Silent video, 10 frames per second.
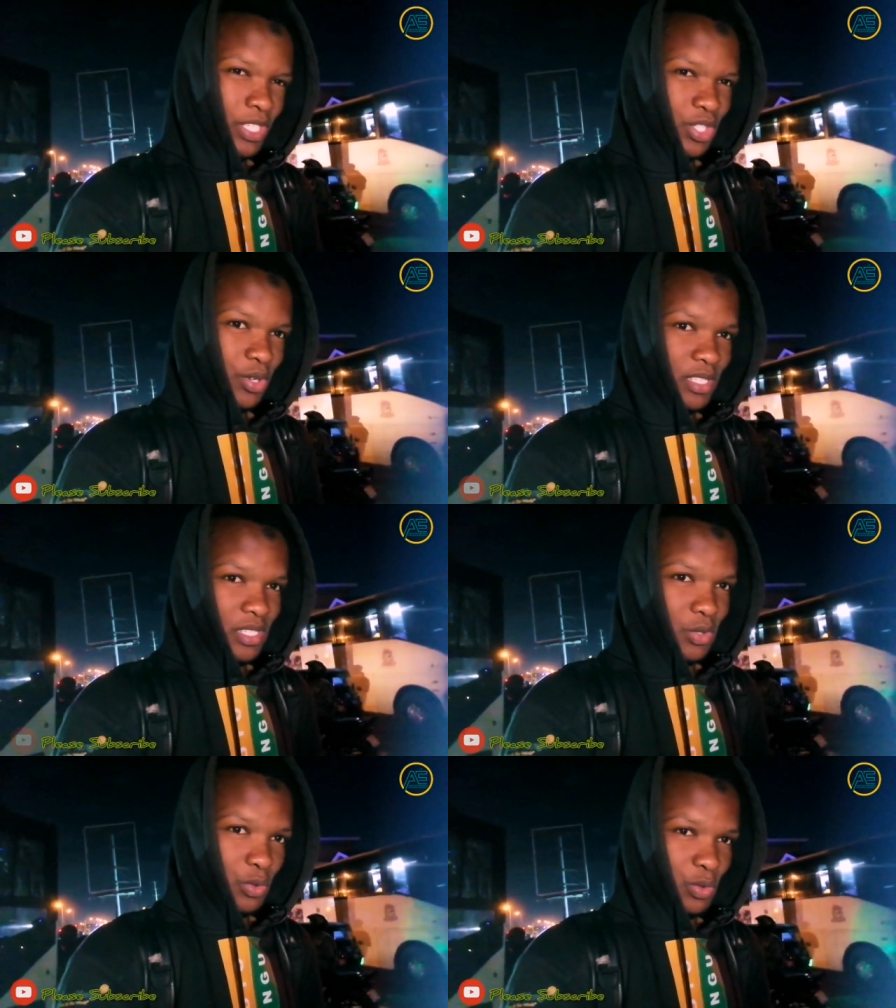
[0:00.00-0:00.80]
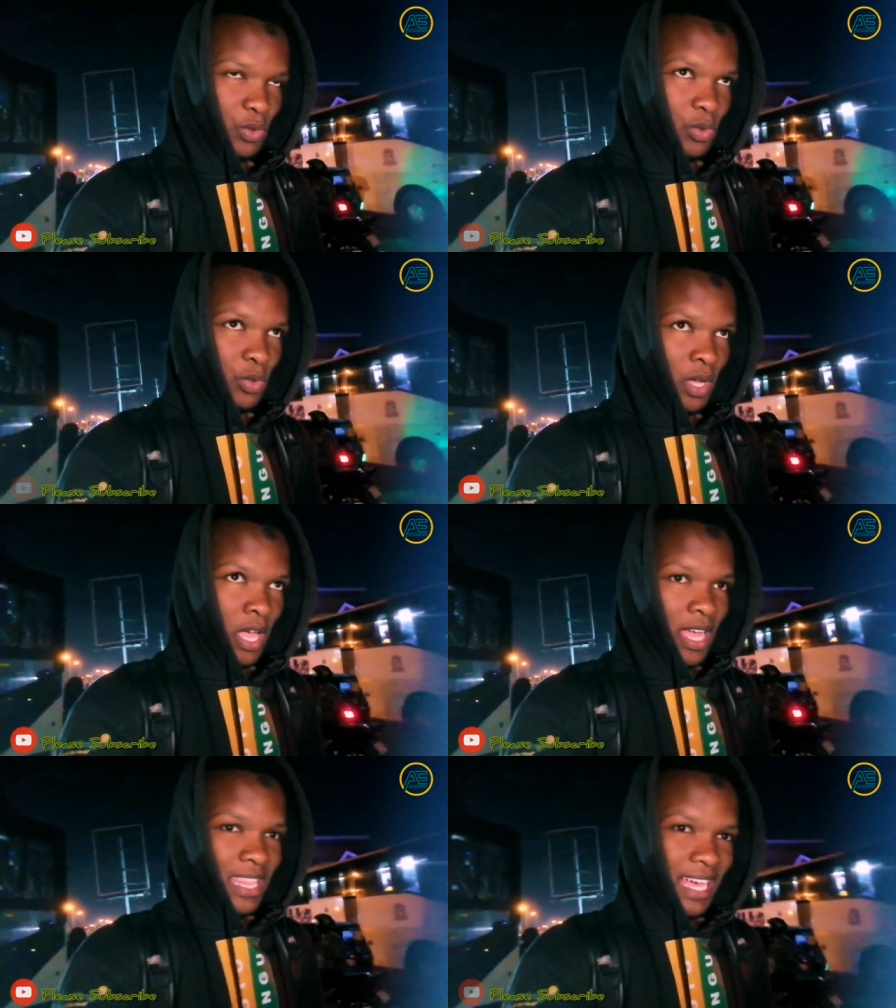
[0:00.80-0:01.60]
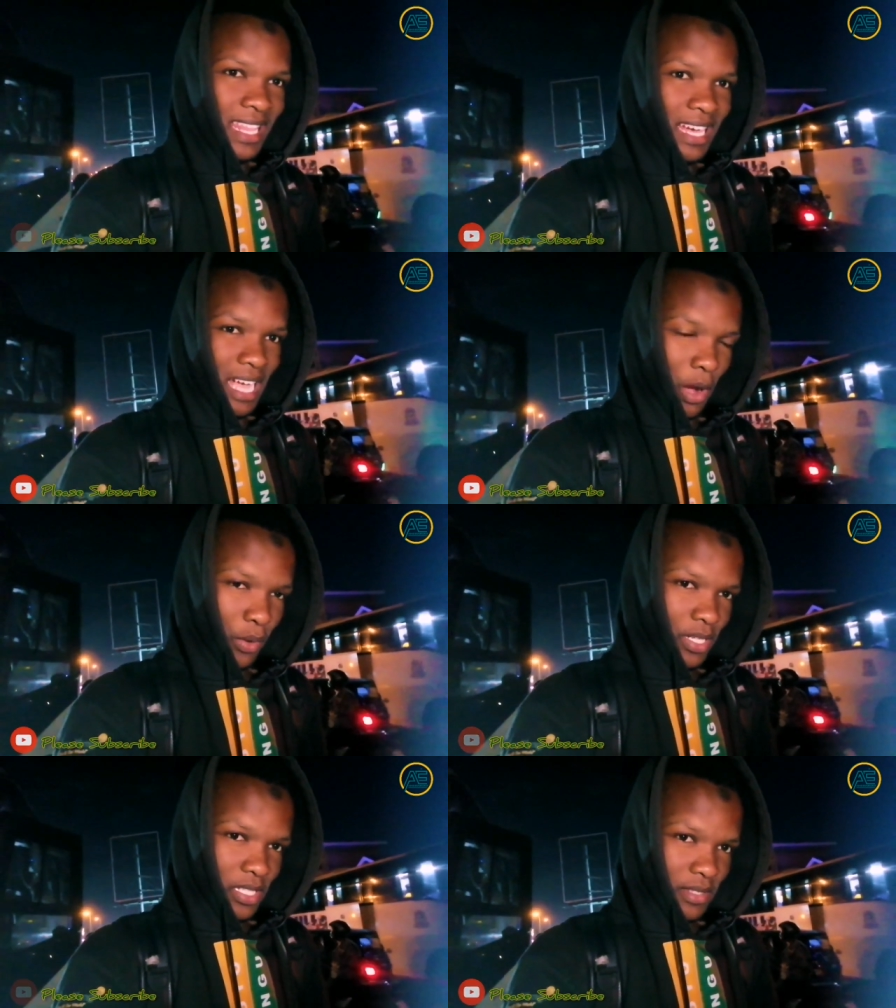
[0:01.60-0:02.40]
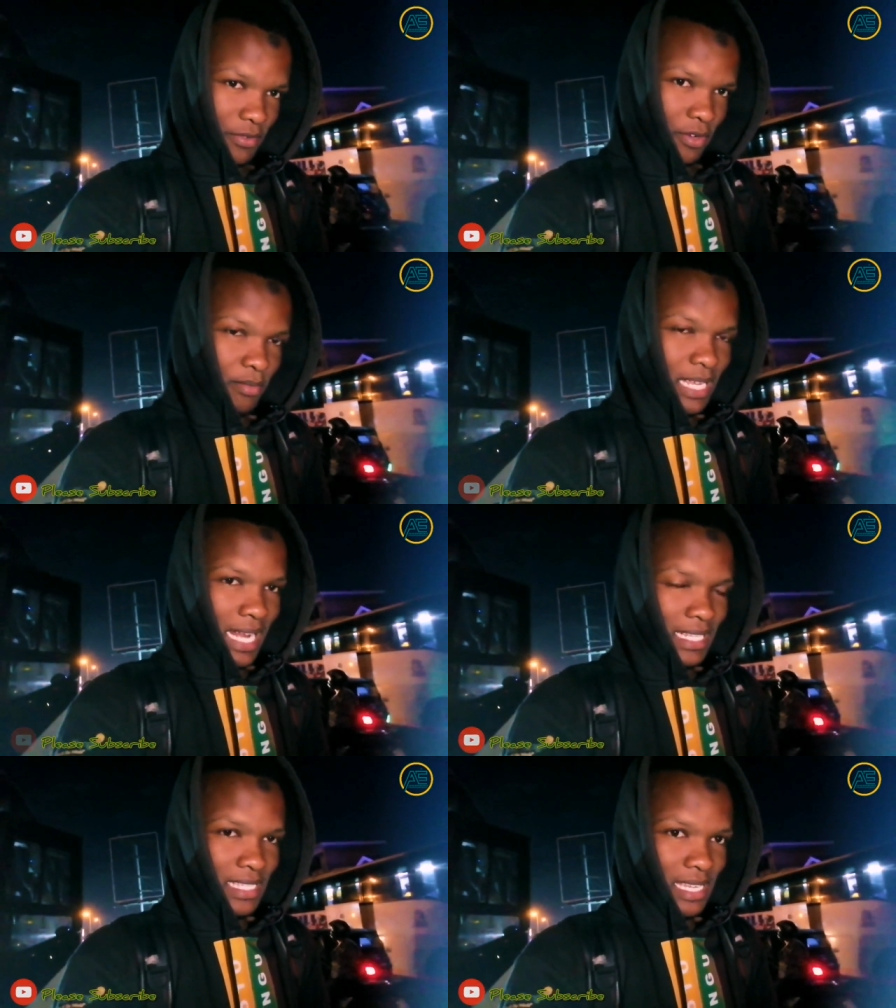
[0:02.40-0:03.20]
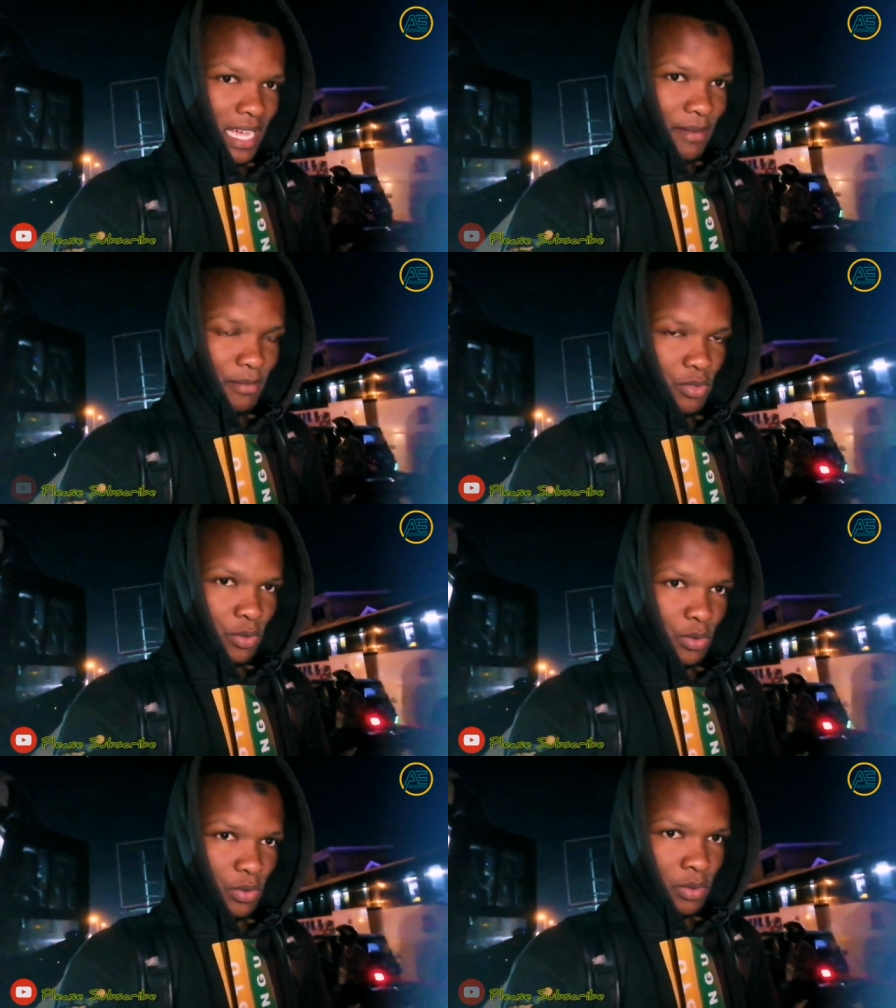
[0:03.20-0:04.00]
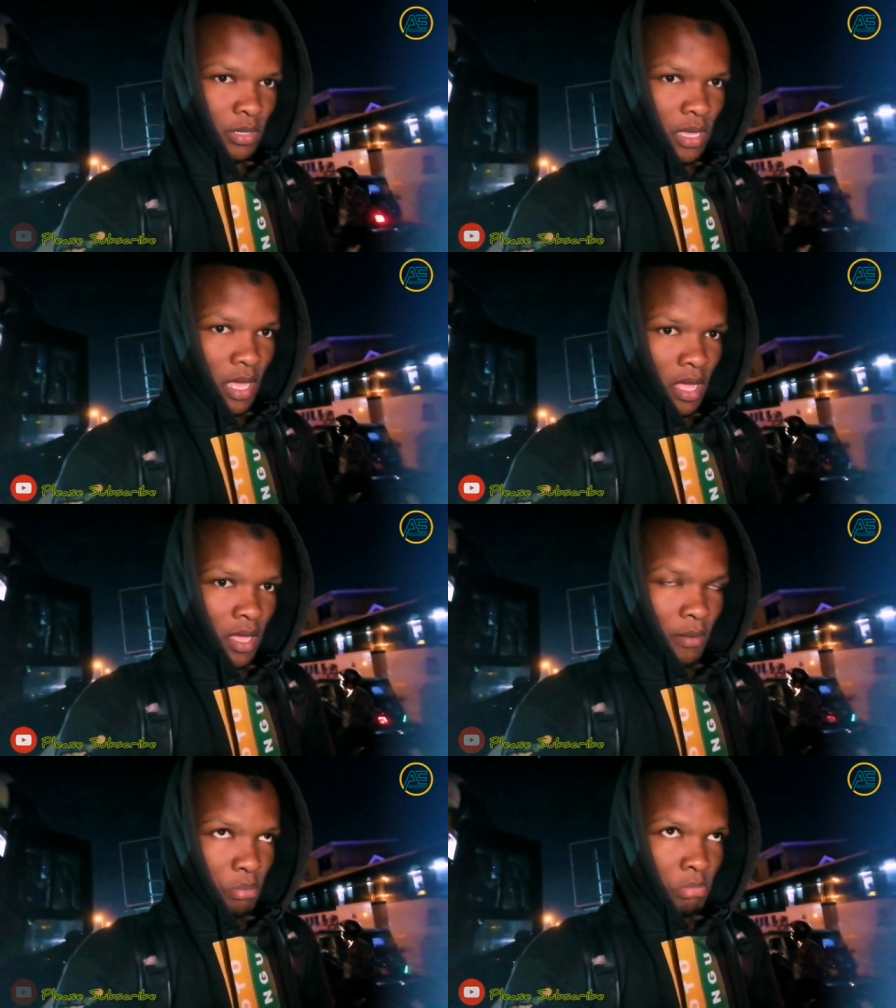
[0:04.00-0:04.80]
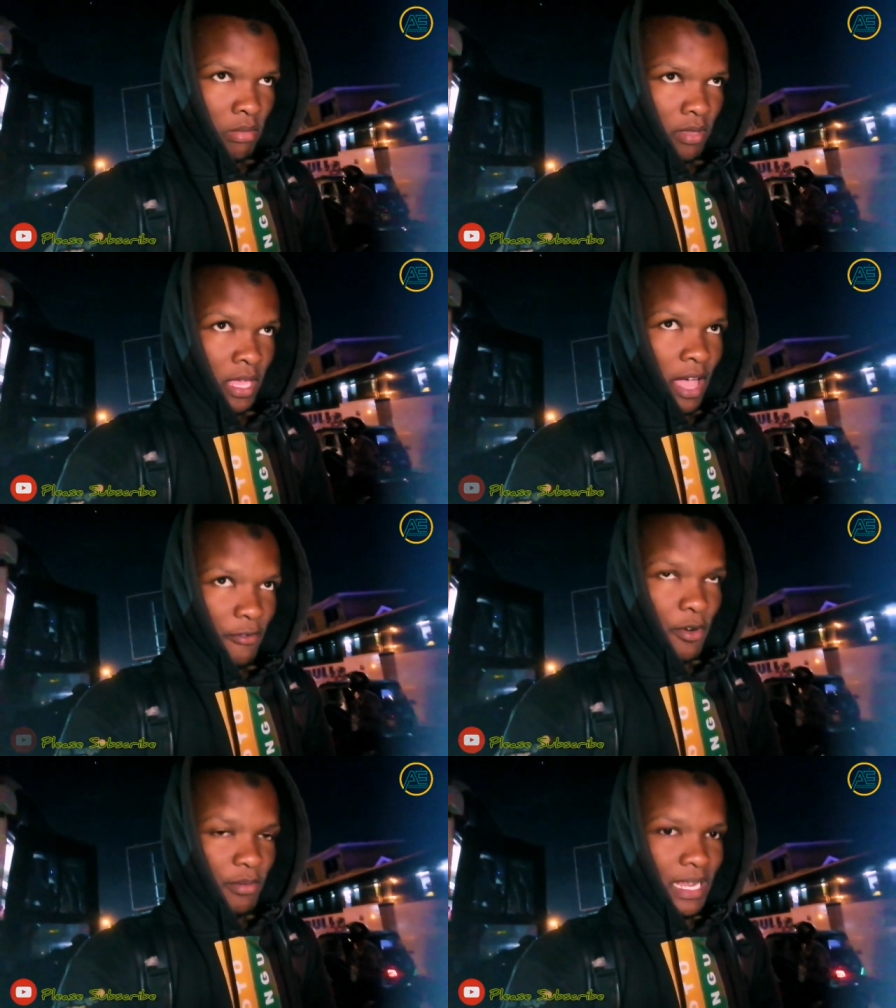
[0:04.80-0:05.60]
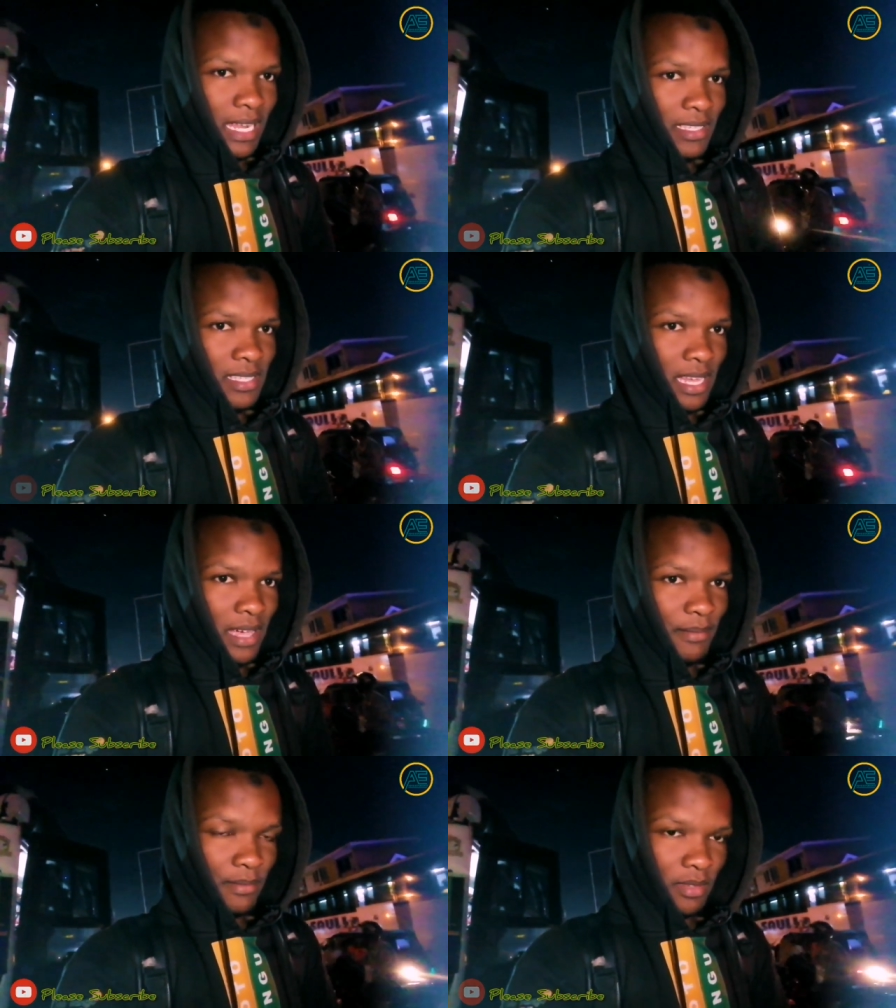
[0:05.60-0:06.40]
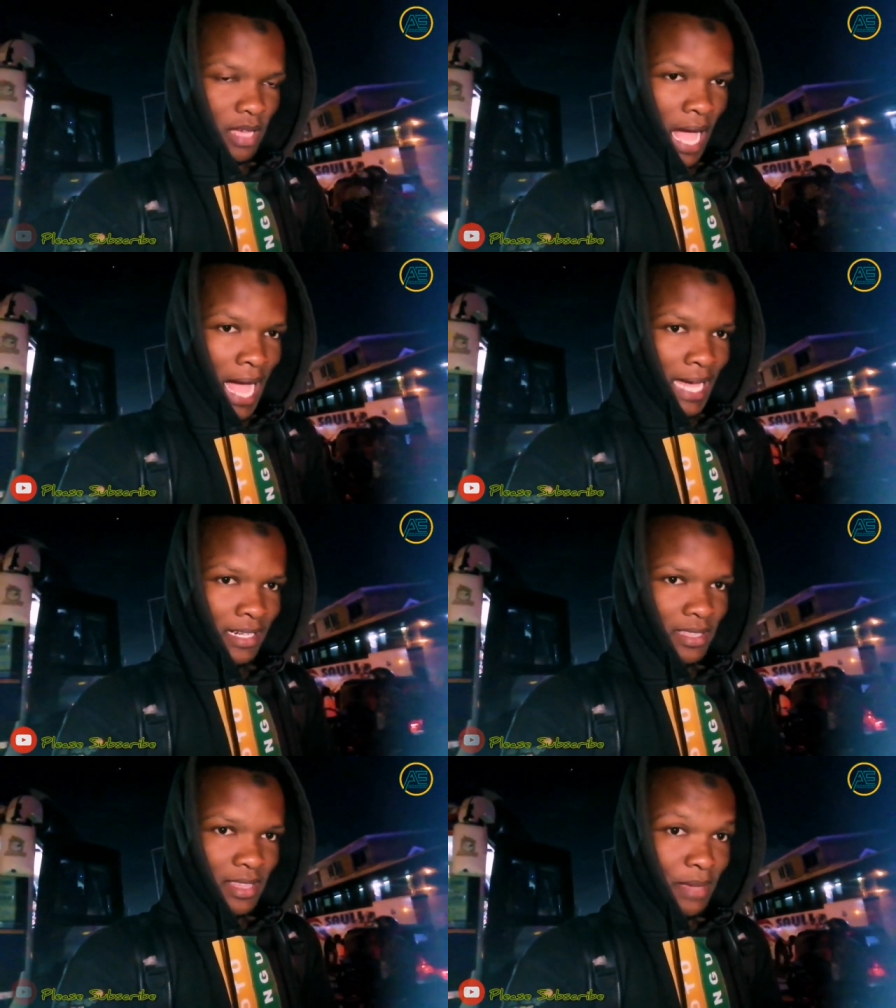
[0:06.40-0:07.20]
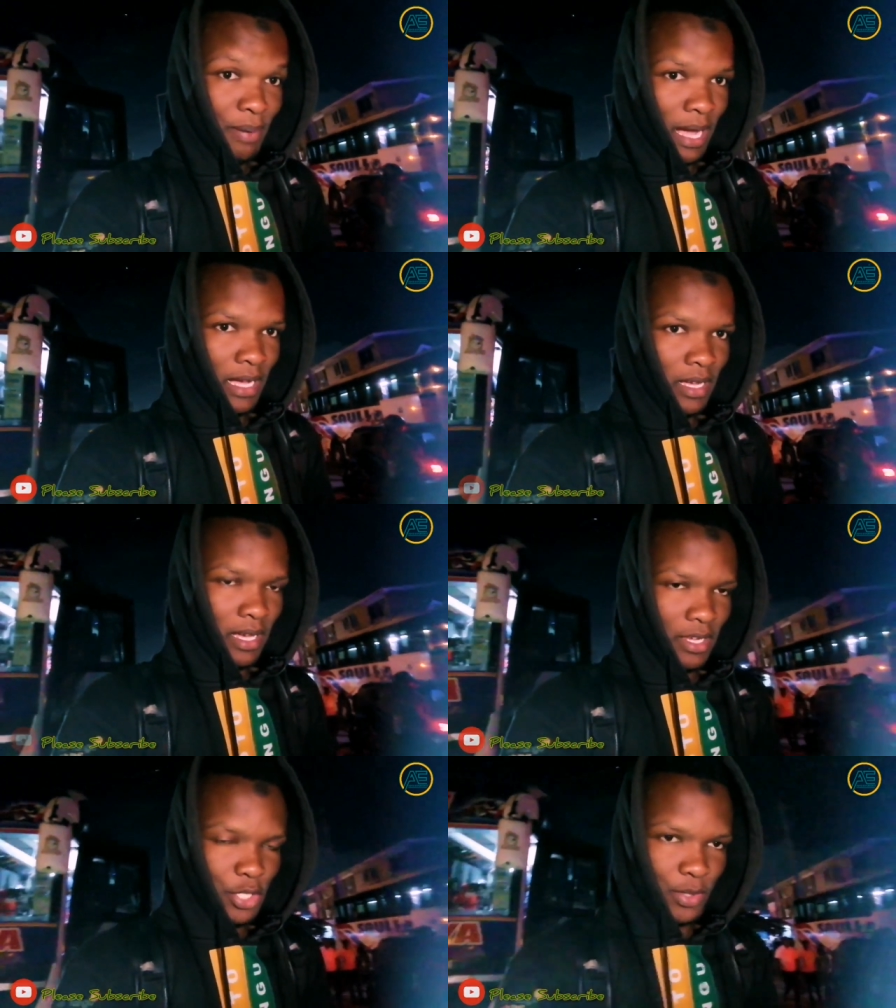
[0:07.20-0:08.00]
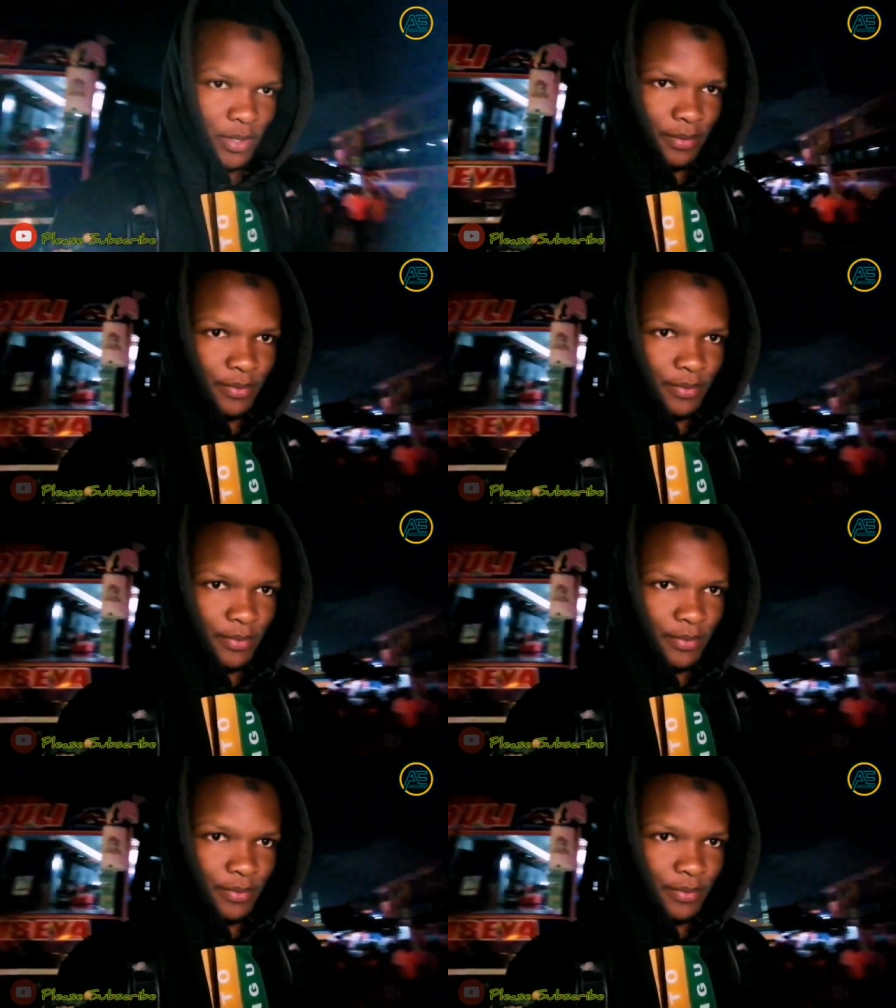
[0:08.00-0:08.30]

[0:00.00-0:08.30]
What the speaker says: goes to the other counties from Dar es Salaam to from Dar es Salaam they park. Yeah, sure.